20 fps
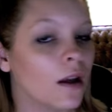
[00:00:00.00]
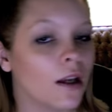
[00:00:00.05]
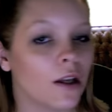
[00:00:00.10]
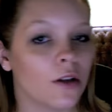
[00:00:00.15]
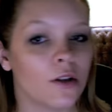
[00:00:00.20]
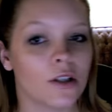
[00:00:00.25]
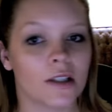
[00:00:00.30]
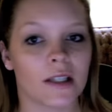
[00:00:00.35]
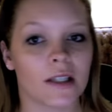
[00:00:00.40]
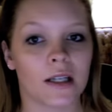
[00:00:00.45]

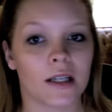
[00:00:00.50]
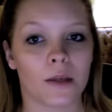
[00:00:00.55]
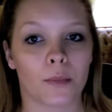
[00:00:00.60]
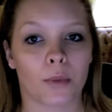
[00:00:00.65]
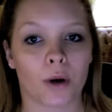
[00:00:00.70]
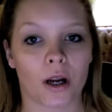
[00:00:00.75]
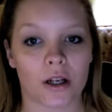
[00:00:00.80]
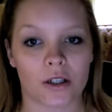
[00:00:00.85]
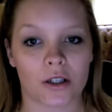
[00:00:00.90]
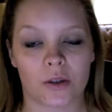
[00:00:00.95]
You just need a
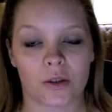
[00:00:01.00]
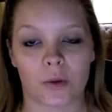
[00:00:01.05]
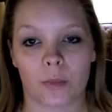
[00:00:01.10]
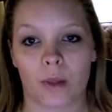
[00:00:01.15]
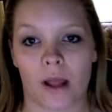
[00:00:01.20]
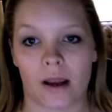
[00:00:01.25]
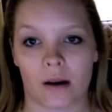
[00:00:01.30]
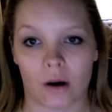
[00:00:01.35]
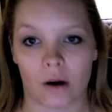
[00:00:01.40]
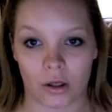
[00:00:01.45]
brush to
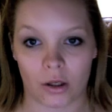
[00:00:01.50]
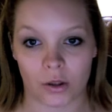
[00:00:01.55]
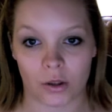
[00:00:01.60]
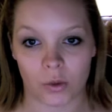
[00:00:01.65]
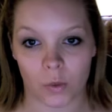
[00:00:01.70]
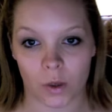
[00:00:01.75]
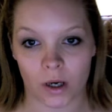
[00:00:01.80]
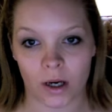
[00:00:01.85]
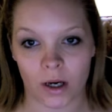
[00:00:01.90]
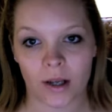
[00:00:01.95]
apply
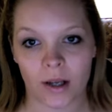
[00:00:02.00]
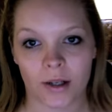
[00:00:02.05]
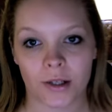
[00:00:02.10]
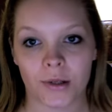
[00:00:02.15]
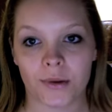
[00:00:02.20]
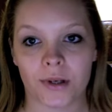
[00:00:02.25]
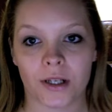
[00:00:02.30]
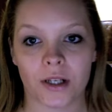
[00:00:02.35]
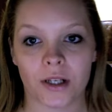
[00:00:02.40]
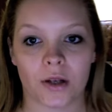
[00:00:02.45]
contour.
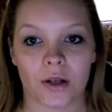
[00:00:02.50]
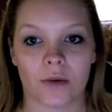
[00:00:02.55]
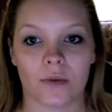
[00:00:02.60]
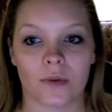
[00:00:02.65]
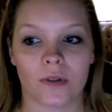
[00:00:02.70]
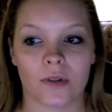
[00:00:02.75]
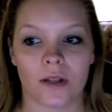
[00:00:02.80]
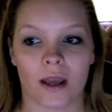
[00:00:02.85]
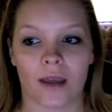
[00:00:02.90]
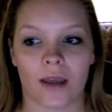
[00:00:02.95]
You can
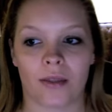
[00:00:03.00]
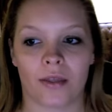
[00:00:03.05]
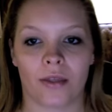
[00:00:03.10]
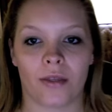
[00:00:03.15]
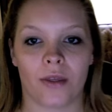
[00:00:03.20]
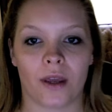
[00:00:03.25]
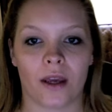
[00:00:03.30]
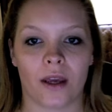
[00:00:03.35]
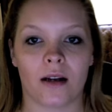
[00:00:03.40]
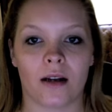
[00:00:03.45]
use a
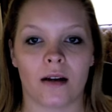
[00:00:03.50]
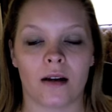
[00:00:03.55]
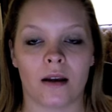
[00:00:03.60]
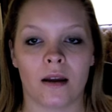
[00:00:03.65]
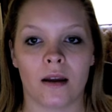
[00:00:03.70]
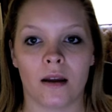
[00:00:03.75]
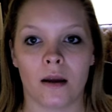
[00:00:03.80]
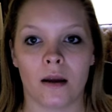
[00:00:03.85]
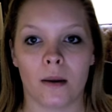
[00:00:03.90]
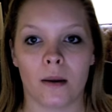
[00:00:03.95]
thin
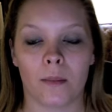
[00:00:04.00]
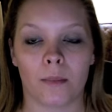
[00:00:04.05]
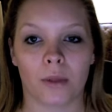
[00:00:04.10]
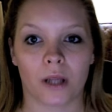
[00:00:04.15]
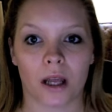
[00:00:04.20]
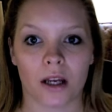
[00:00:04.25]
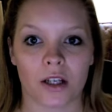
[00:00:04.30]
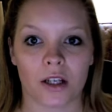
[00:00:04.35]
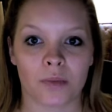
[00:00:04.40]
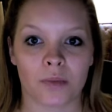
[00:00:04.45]

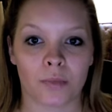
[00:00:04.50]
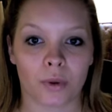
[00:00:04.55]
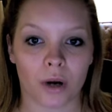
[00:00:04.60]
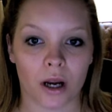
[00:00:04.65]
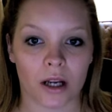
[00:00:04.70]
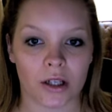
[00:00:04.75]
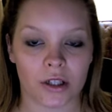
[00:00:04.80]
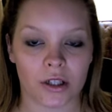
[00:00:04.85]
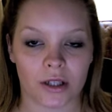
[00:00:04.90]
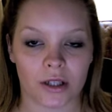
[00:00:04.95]
blush
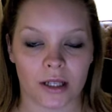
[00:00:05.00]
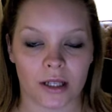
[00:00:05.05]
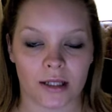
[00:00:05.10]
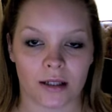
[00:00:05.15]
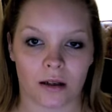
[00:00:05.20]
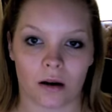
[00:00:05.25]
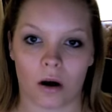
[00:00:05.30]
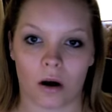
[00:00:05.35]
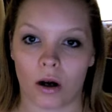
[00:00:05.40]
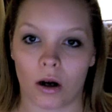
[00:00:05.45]
brush that's
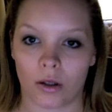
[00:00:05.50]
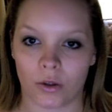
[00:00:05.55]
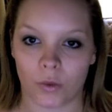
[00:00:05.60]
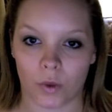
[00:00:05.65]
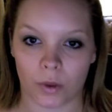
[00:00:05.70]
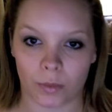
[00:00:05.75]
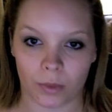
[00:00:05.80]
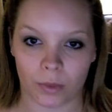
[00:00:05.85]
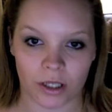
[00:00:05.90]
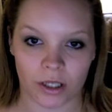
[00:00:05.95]
a
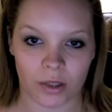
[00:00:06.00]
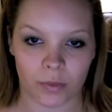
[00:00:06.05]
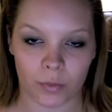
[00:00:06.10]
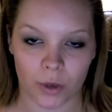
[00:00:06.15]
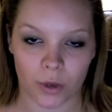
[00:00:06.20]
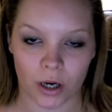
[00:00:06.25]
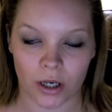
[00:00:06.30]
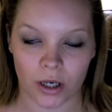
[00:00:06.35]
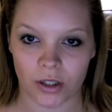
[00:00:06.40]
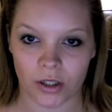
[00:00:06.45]
contoured blush
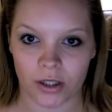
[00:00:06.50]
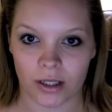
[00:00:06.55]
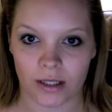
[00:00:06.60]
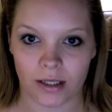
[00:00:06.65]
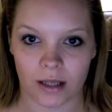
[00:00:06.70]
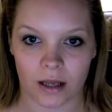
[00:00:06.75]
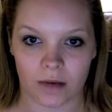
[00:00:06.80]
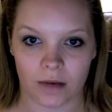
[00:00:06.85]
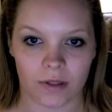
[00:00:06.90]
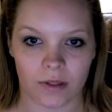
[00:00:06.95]
brush that's
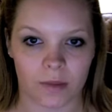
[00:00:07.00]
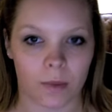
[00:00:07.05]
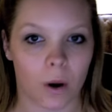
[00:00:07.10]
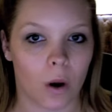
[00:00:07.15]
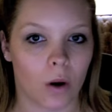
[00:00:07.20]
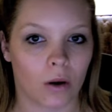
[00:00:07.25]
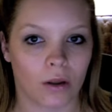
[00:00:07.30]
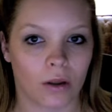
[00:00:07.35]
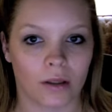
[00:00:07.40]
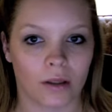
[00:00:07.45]
kind of
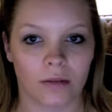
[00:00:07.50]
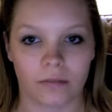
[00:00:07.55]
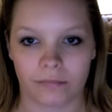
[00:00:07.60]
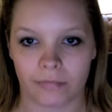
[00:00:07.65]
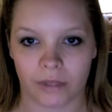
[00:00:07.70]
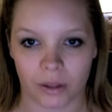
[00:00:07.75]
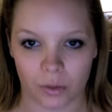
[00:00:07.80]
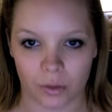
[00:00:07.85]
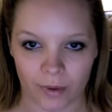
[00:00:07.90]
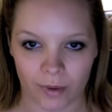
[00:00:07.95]
small and
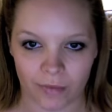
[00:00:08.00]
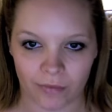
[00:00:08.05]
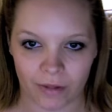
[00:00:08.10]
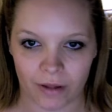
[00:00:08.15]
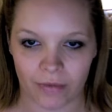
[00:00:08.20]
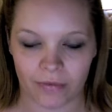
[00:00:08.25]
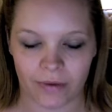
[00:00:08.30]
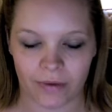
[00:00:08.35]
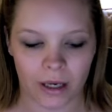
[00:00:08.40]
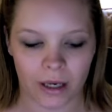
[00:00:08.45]
a little bit
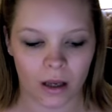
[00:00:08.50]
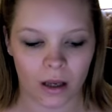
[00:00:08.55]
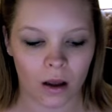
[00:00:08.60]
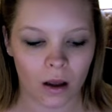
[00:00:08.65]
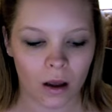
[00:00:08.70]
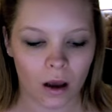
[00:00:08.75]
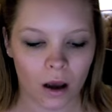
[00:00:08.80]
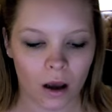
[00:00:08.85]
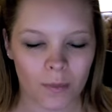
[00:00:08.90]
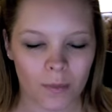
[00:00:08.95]
fluffy.
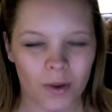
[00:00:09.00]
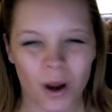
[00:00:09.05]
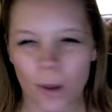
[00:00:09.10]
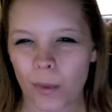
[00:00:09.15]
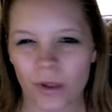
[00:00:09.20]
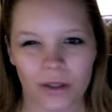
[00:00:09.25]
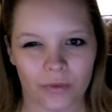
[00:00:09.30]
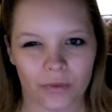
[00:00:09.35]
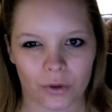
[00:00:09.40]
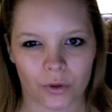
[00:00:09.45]
A
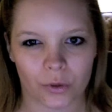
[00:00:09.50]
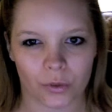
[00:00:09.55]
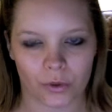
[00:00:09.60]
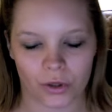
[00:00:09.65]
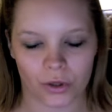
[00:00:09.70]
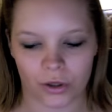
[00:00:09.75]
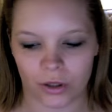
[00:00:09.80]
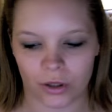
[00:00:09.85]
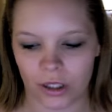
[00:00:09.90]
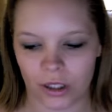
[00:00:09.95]
couple of different
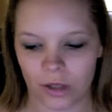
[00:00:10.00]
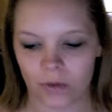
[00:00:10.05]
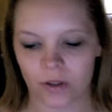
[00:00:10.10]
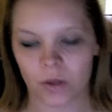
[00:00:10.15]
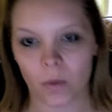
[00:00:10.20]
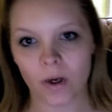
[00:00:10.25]
tools you can use.